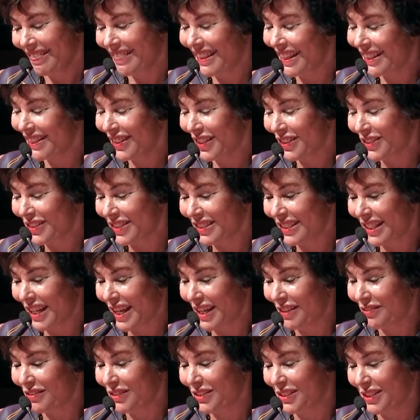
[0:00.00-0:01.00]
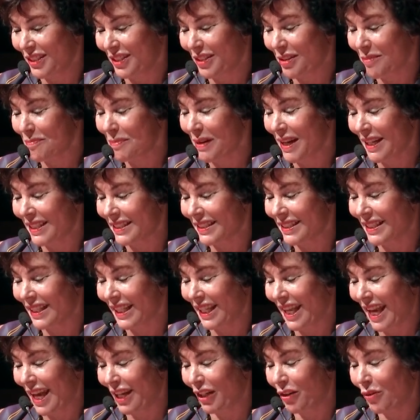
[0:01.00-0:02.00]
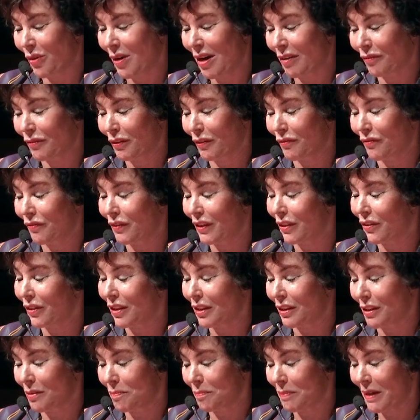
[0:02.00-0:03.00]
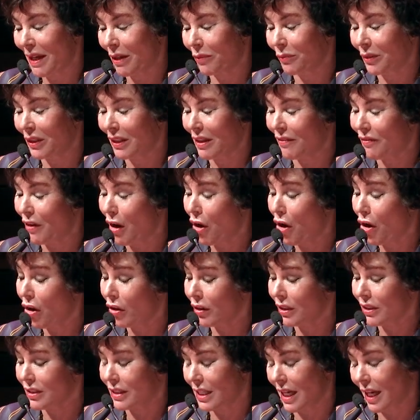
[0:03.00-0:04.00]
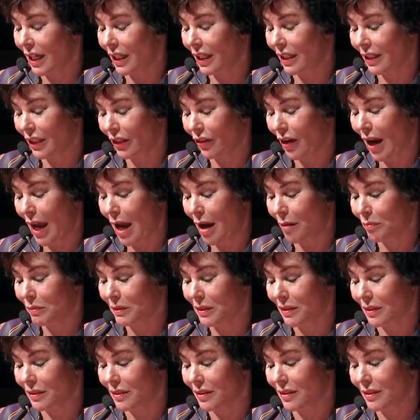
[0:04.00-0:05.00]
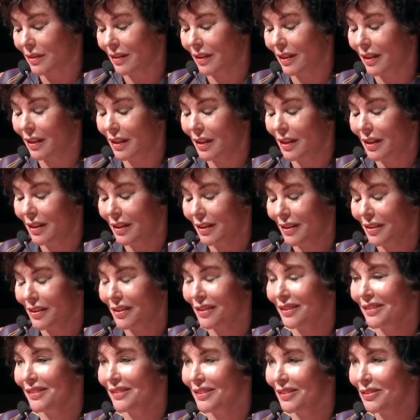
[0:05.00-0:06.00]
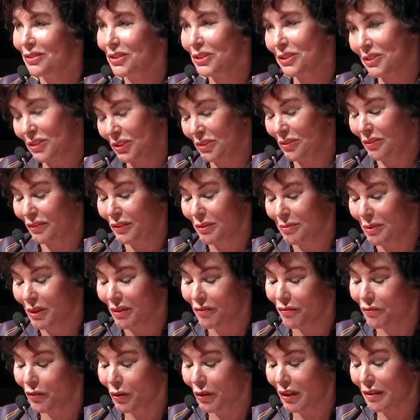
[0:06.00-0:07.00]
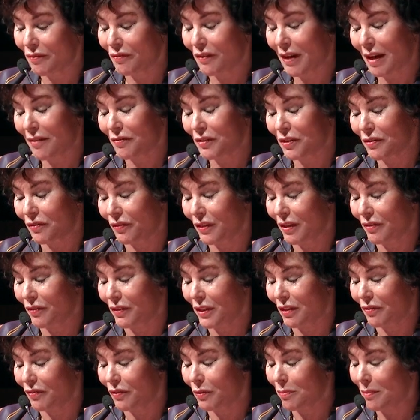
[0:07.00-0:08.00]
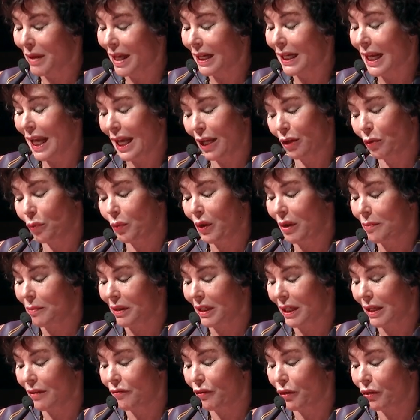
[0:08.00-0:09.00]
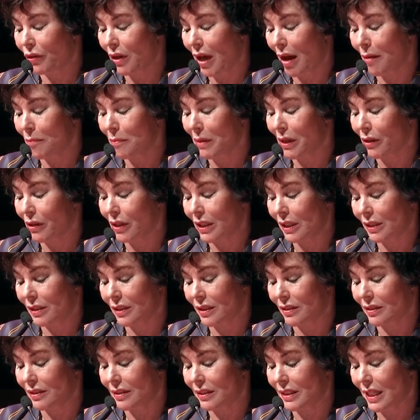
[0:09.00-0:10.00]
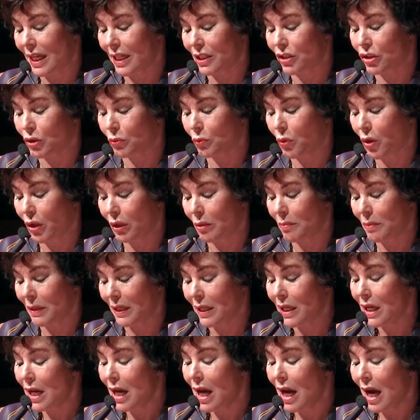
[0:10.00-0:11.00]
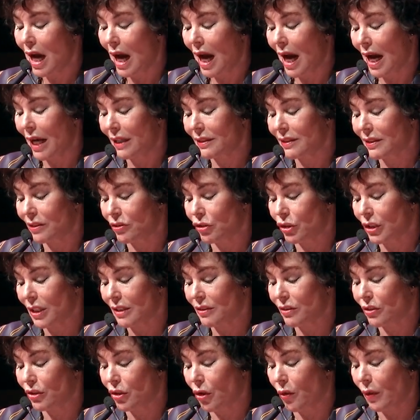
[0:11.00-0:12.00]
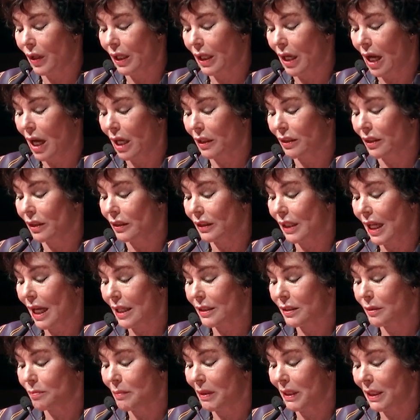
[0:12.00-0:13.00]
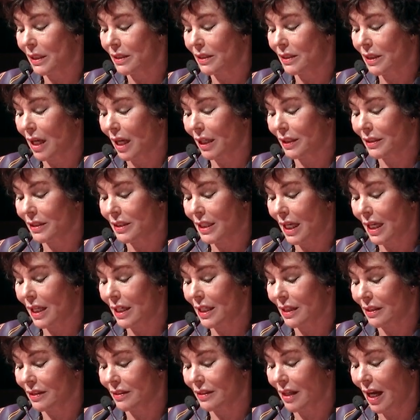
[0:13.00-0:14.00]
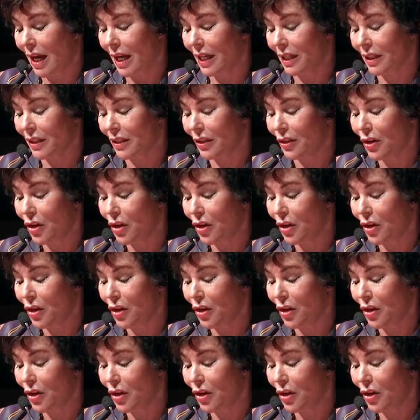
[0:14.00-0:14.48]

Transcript: Then they're slaves to their pets and can't go out for fear that the pet will have a heart attack in their absence. Just do a few more. 45 to 50, for men and women, if you're not married at this stage and want to be, I suggest going on the lastminute.dating site,